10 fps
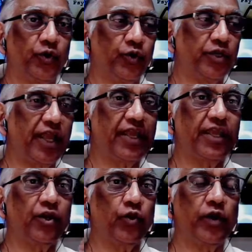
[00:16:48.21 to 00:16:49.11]
you take
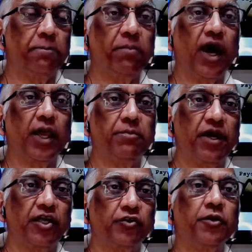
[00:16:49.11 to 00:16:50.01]
in, you imbibe
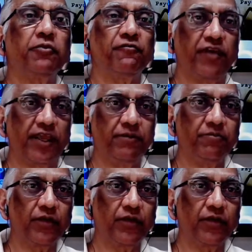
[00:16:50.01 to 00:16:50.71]
tryptophan,